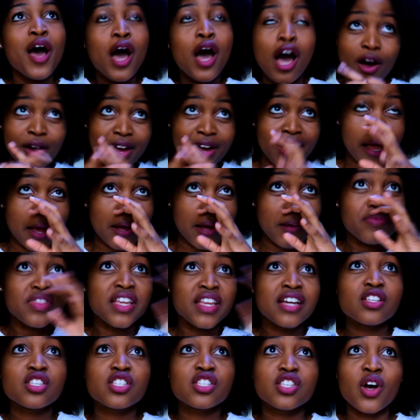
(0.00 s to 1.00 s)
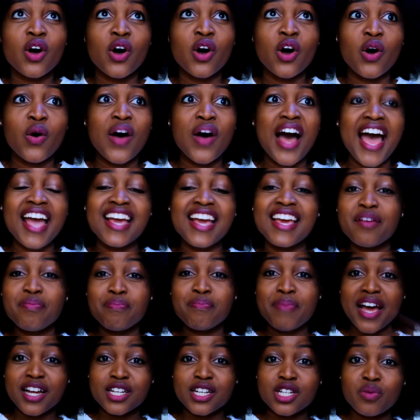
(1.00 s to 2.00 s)
Okay, so I get
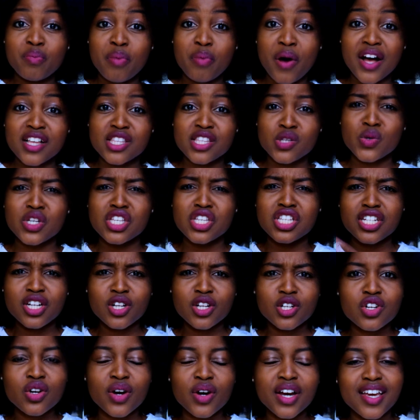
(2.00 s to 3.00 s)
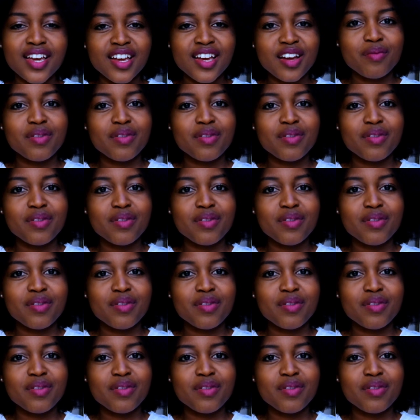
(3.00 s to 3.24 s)
back to Bots, we're still talking.